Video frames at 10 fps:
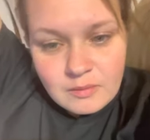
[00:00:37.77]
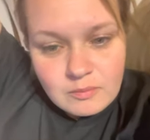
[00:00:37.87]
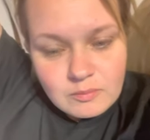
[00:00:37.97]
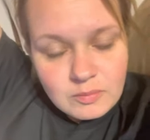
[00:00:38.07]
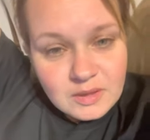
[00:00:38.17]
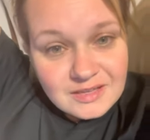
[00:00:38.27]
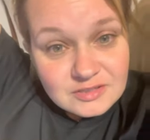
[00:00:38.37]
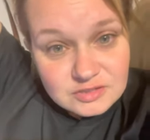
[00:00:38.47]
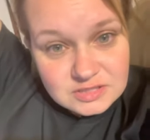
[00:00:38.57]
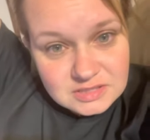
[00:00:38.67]
but
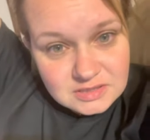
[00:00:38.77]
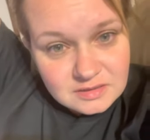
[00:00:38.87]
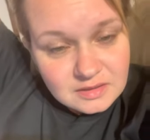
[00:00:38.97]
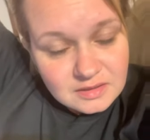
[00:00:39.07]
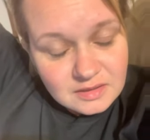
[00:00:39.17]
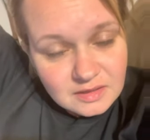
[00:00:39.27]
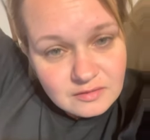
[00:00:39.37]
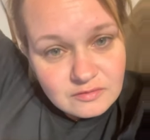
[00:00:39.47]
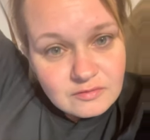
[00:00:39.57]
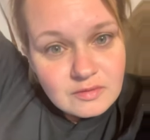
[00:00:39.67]
interestingly enough,
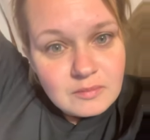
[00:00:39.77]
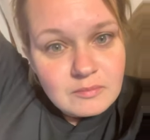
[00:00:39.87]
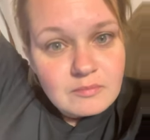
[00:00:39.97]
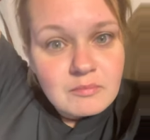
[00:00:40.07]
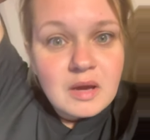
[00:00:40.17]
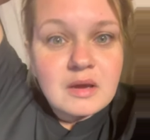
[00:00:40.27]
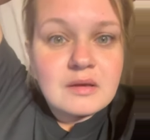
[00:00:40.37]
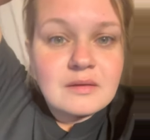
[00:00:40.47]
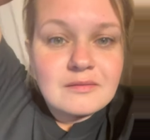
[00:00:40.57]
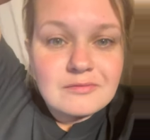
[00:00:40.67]

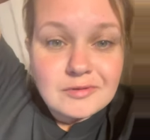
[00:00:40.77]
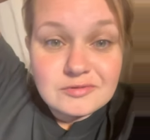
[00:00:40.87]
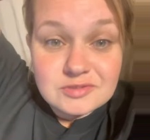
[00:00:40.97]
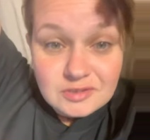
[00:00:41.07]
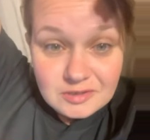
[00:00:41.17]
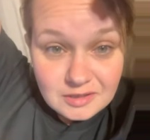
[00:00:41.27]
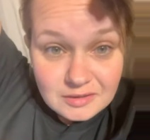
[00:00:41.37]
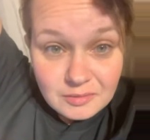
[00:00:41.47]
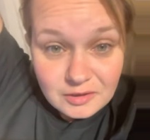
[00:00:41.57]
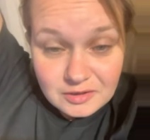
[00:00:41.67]
my roots are
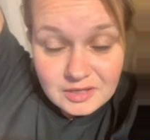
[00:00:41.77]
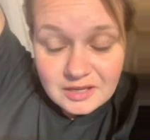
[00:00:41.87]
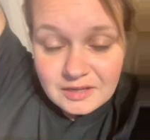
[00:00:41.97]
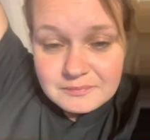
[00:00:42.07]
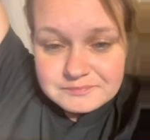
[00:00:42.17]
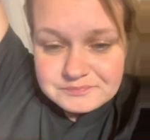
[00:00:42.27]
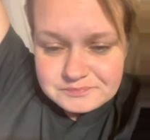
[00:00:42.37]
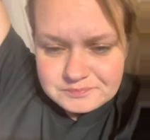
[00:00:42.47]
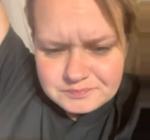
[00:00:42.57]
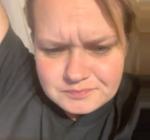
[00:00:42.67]
in Butler County.
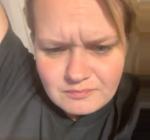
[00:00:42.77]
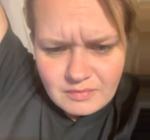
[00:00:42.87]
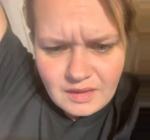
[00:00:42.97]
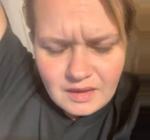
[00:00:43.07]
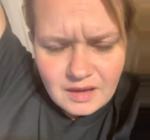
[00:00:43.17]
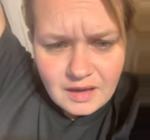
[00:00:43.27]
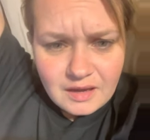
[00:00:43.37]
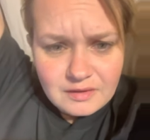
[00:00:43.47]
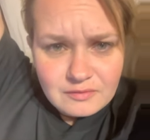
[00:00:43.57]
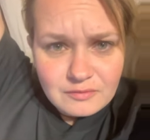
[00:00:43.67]

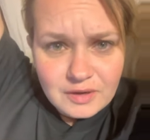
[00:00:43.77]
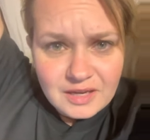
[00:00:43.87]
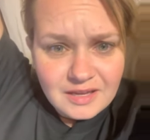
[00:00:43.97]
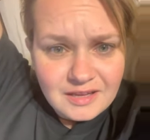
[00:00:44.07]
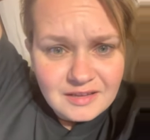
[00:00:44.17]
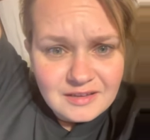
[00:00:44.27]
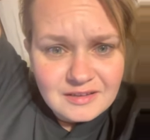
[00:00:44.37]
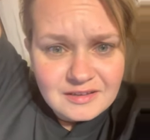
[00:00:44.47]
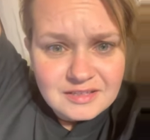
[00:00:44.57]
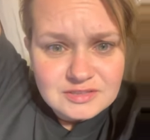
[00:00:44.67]
I ran a
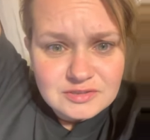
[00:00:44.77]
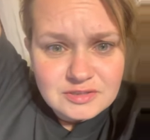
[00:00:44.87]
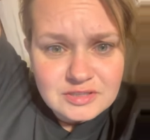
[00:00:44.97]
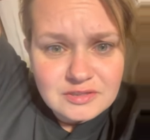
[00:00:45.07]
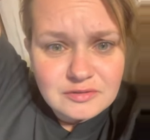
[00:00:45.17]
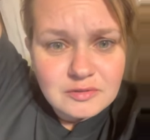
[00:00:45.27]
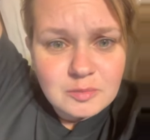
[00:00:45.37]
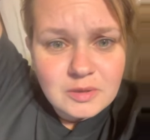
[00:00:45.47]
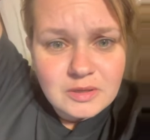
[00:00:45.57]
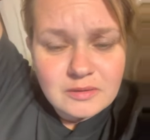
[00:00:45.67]
history
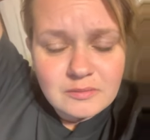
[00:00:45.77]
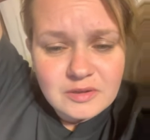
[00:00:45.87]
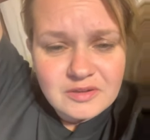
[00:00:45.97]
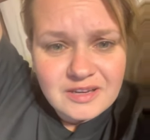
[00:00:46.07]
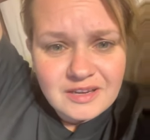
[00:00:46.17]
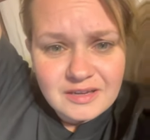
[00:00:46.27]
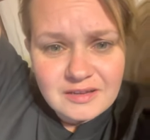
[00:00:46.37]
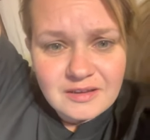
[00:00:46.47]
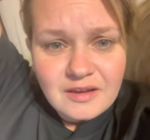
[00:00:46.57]
group in Butler County